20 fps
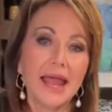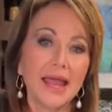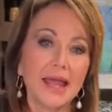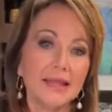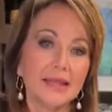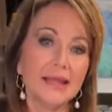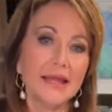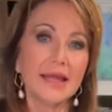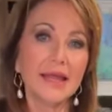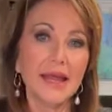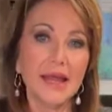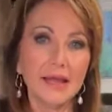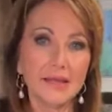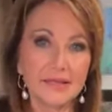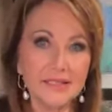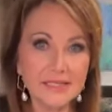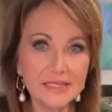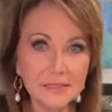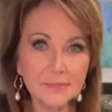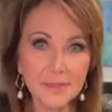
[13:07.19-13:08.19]
and they
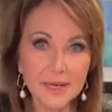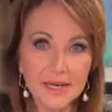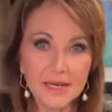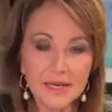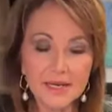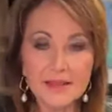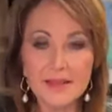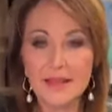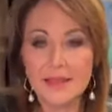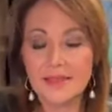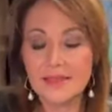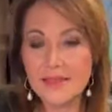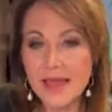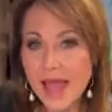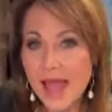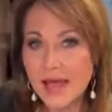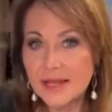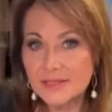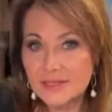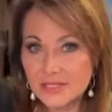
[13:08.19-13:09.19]
estimated that
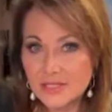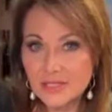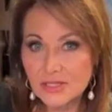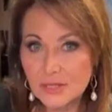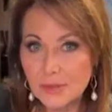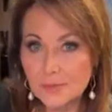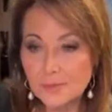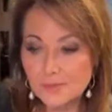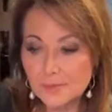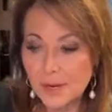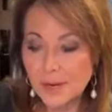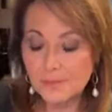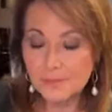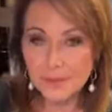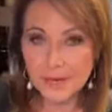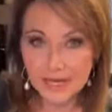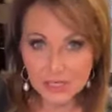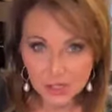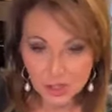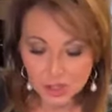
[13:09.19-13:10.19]
that soup
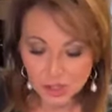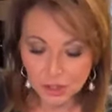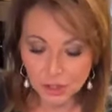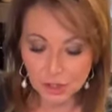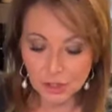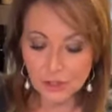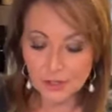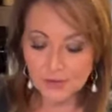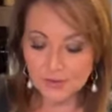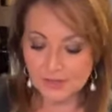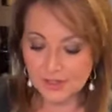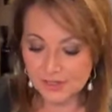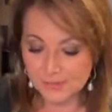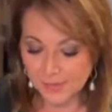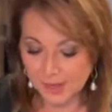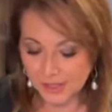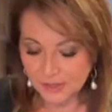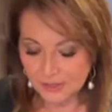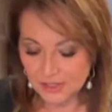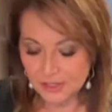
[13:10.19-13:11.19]
pitcher,
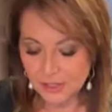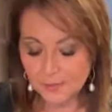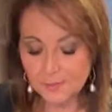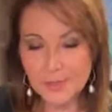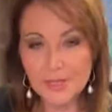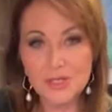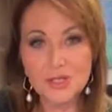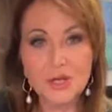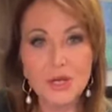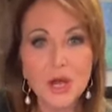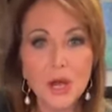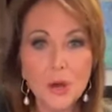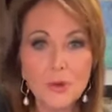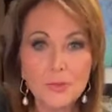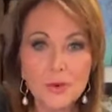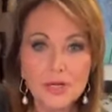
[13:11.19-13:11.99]
tomato soup pitcher,